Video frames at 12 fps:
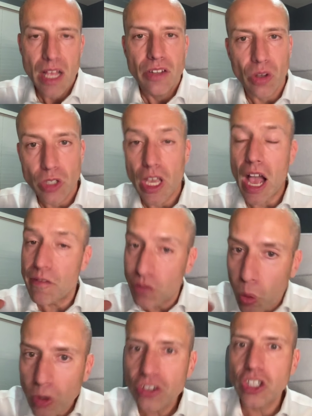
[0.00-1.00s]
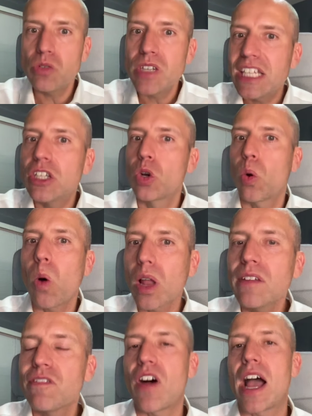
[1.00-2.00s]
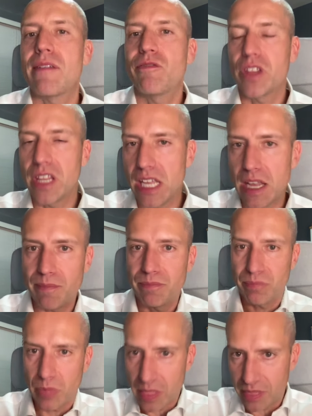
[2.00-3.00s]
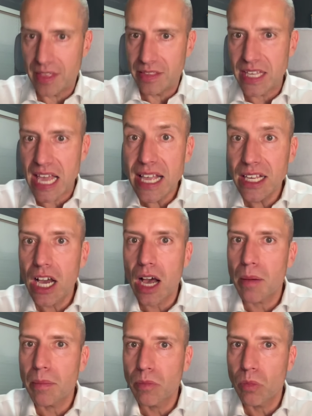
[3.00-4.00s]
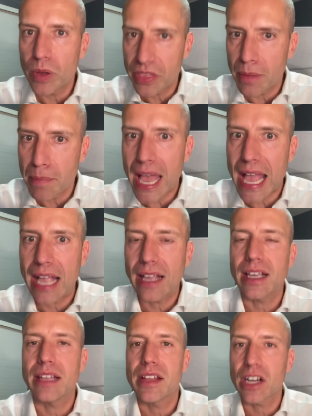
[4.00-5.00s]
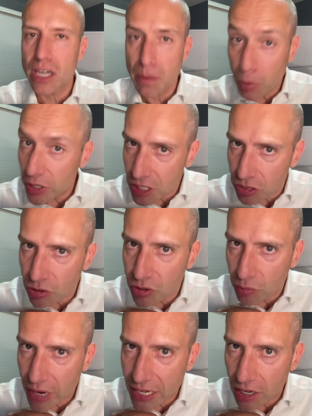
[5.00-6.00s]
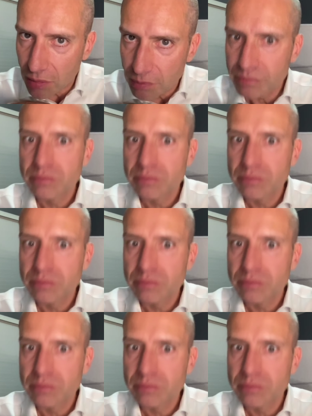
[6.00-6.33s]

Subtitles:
So of course you need to qualify for the income with the bank, and they're going to put you through the ringer.